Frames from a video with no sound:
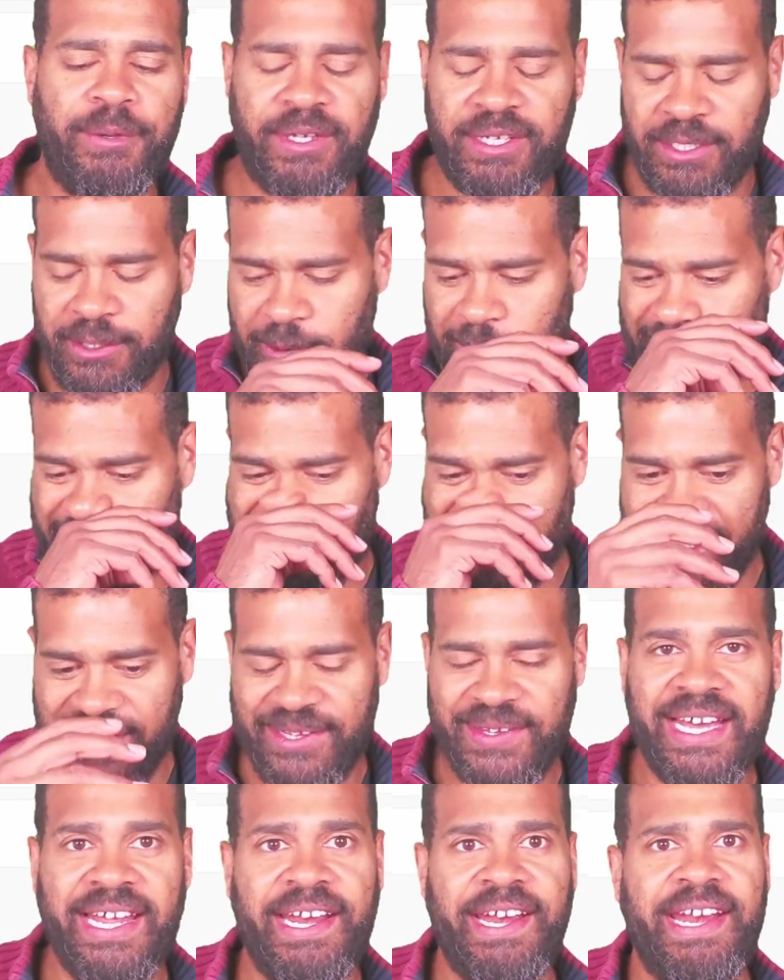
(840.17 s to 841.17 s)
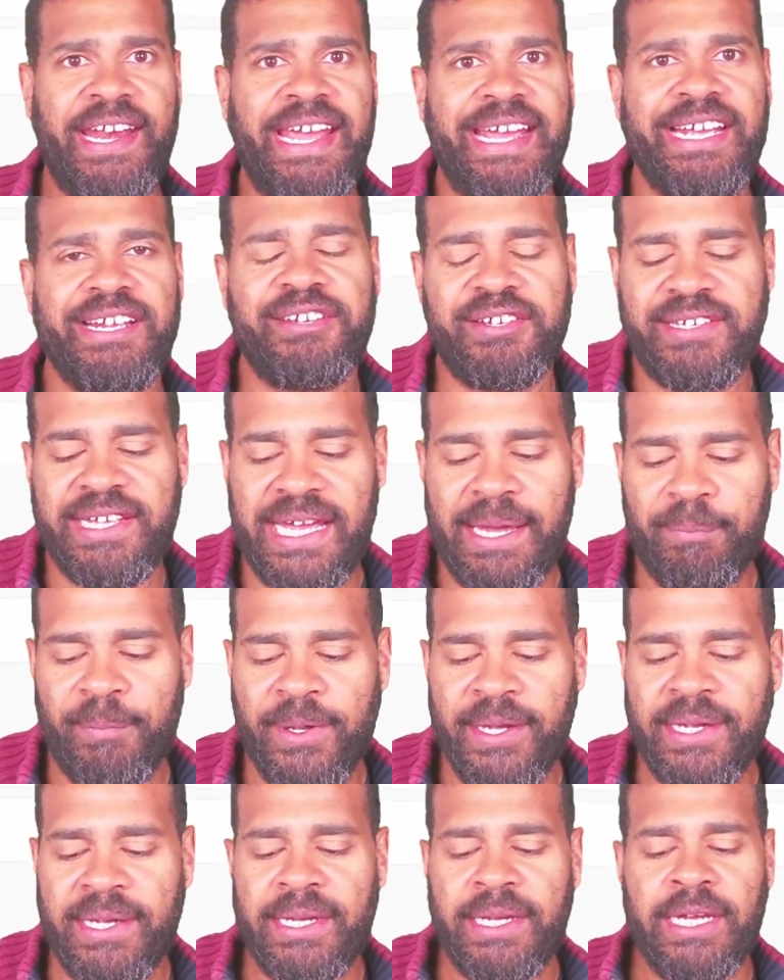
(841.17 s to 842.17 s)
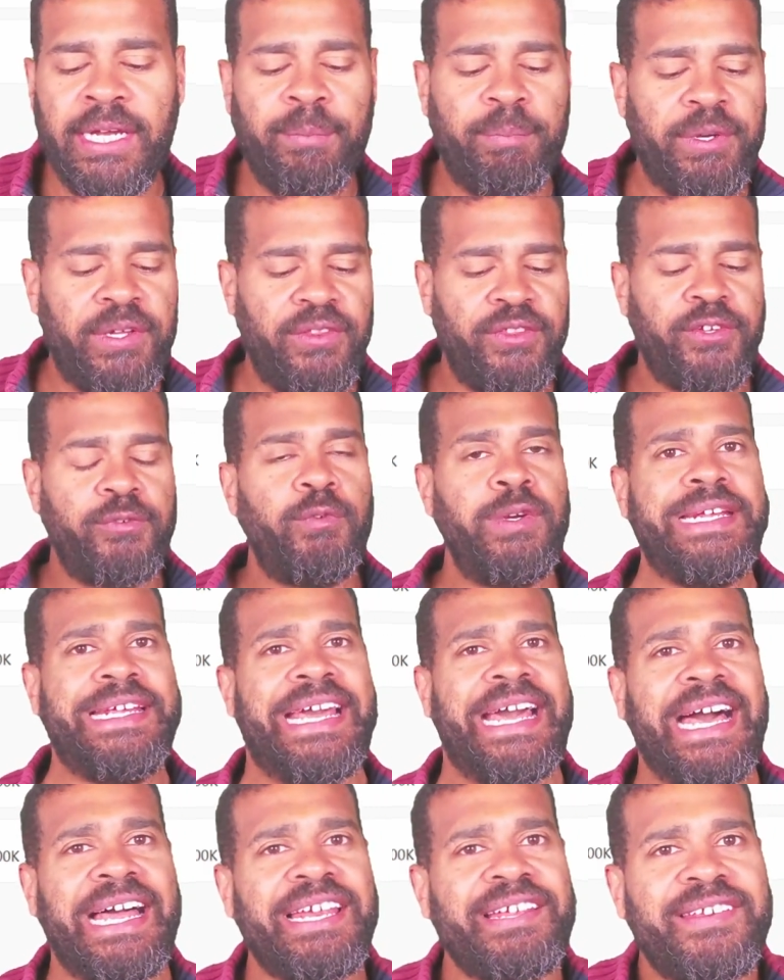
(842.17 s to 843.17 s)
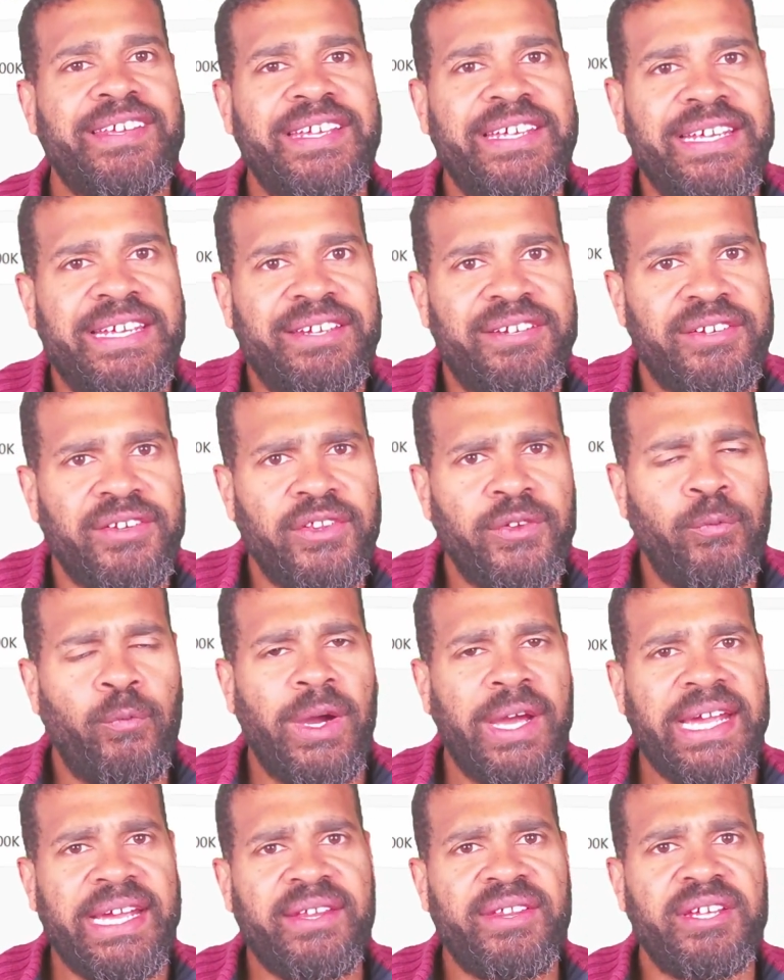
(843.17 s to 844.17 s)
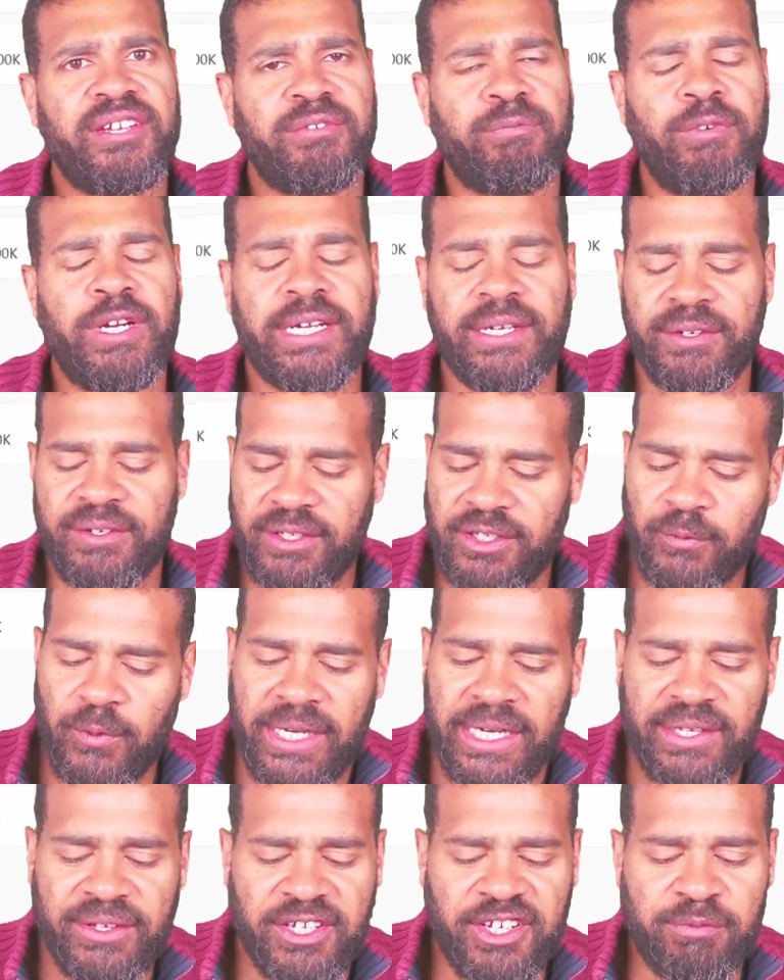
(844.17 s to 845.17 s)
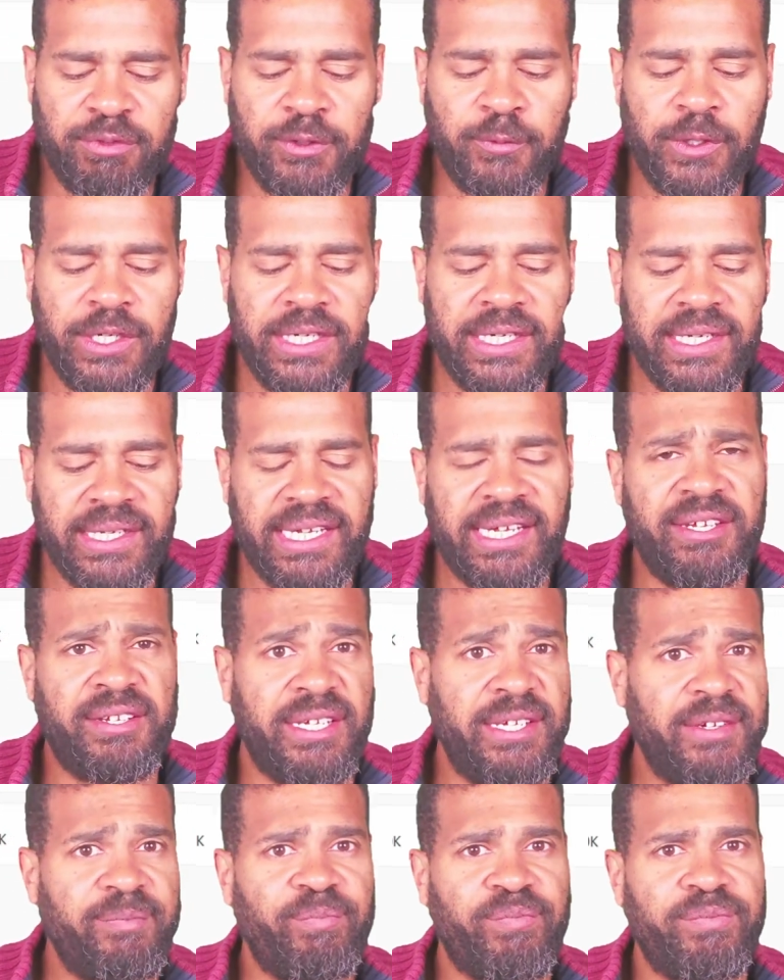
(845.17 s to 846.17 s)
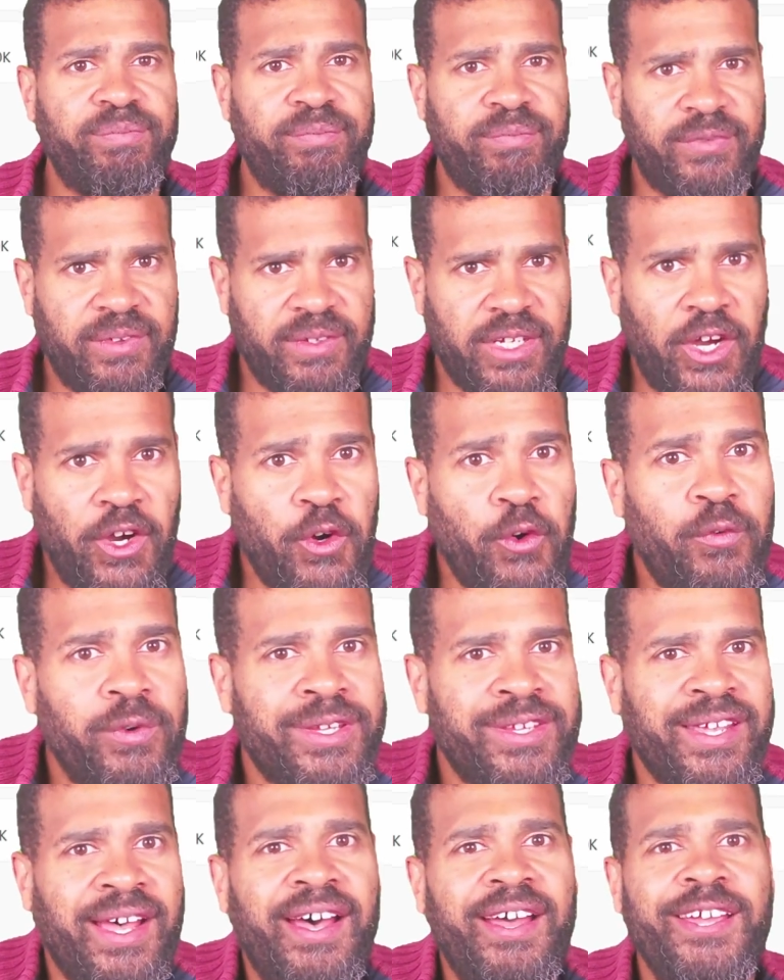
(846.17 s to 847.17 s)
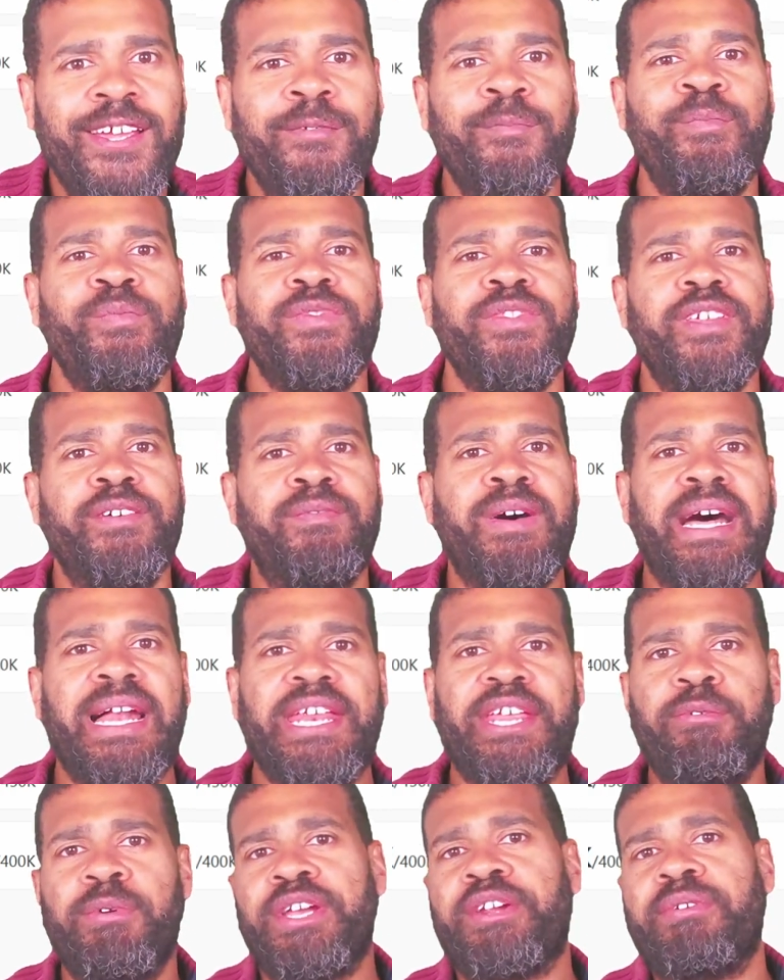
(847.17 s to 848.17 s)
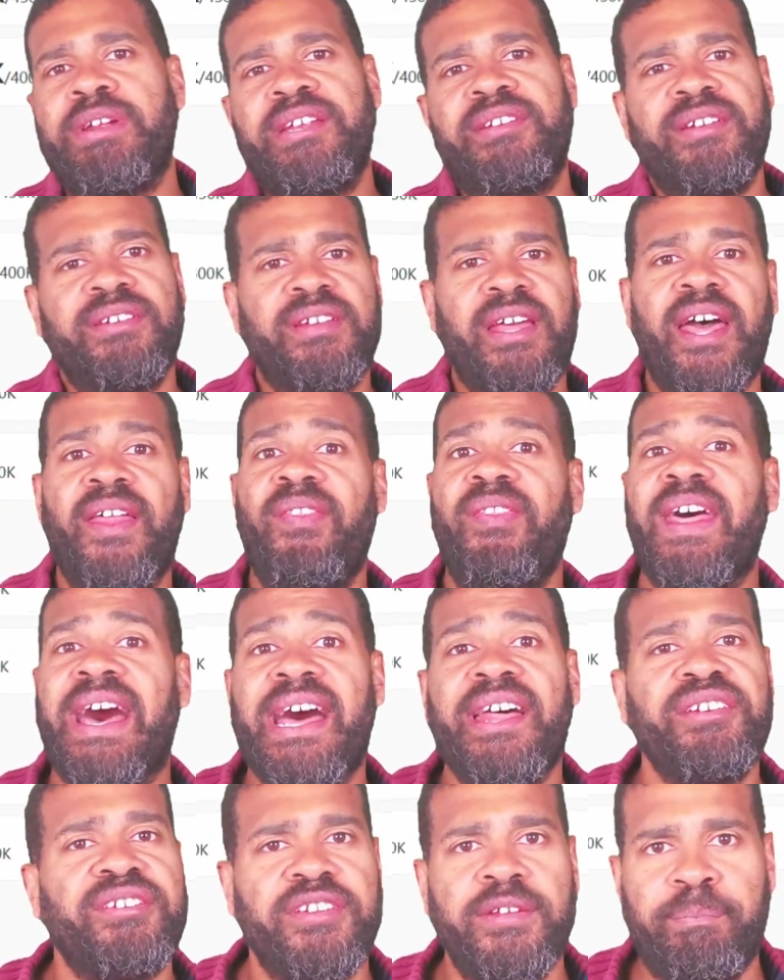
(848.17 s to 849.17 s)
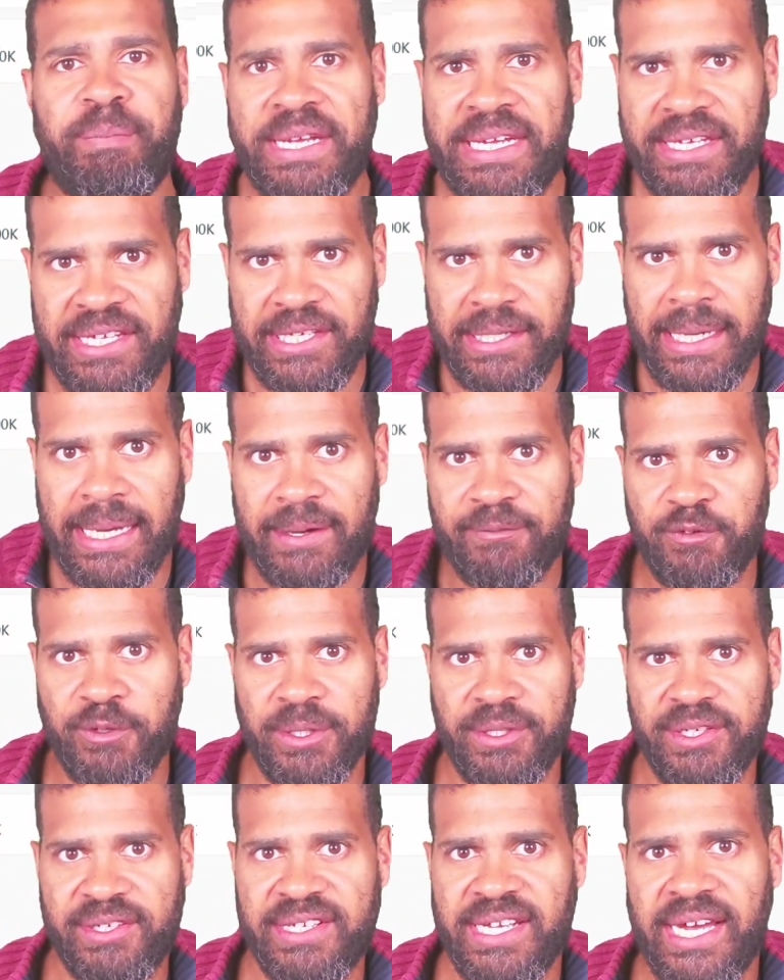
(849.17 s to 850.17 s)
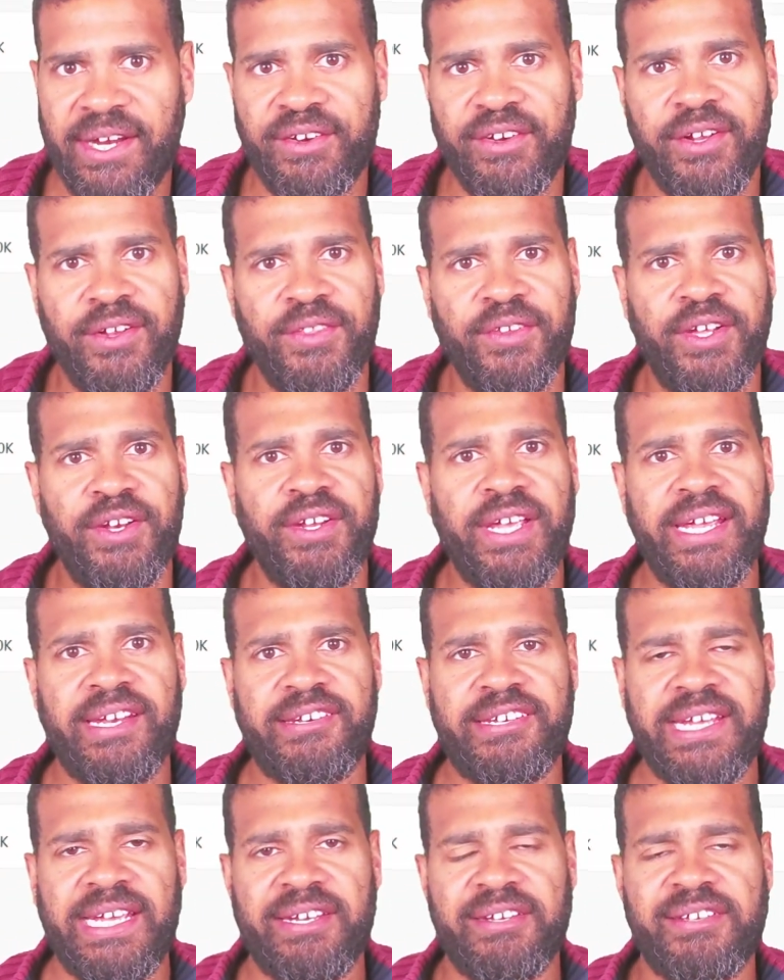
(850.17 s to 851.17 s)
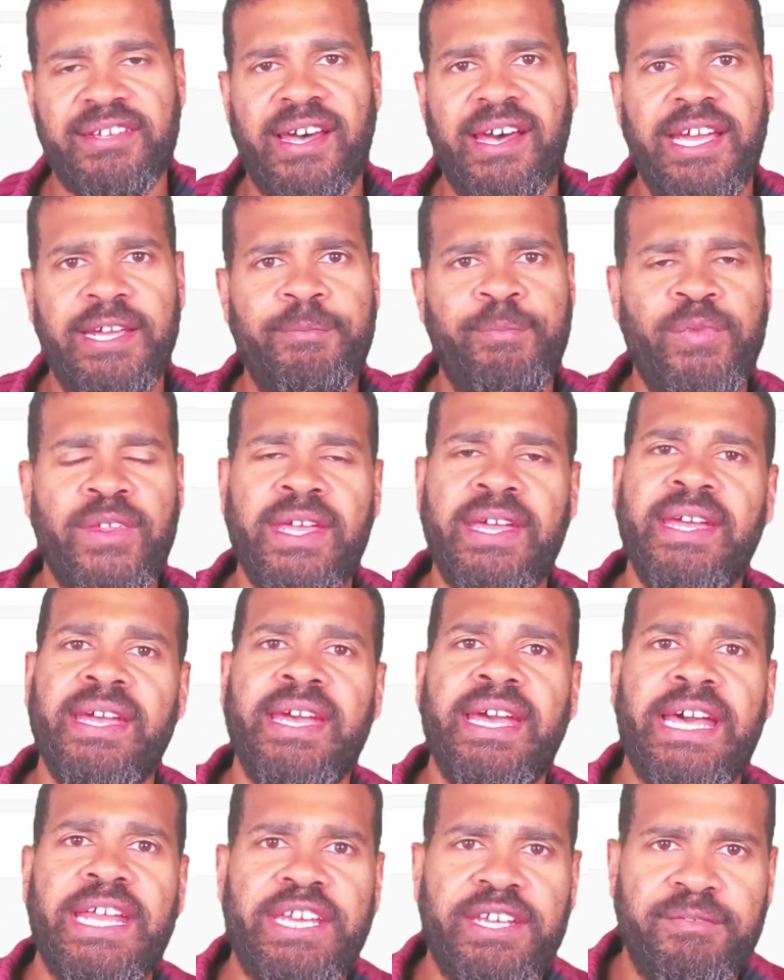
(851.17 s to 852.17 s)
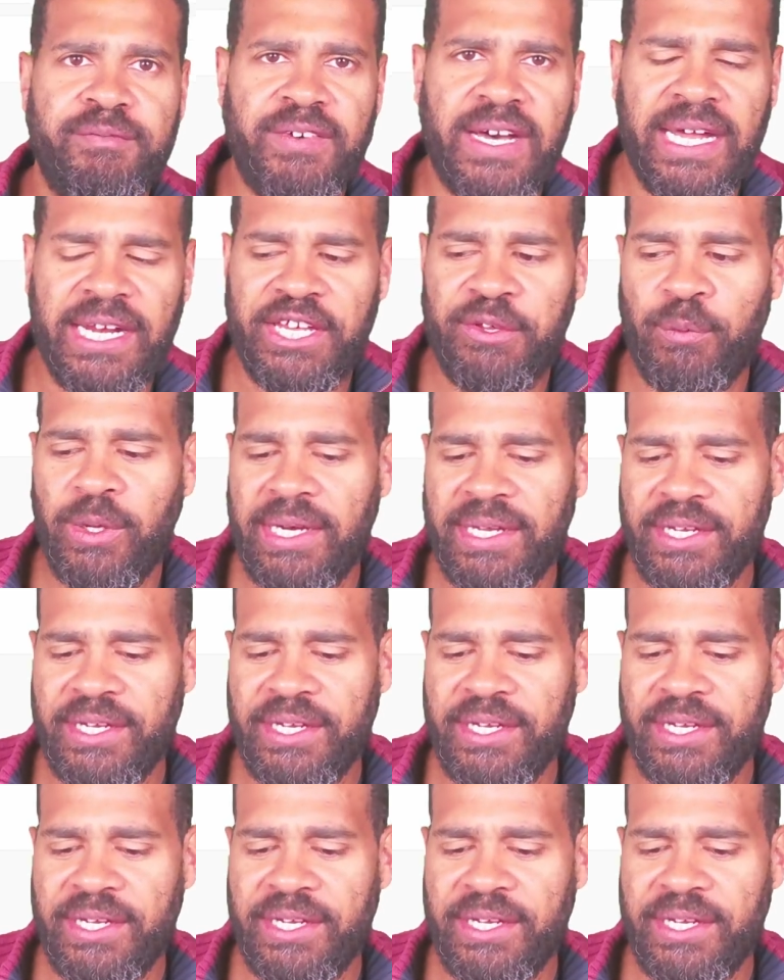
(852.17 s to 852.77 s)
to go take that next step. But the reality is that the way this runs and the way this will work is it over time the value increases, and that's the bit you have to understand, that it takes time and the value will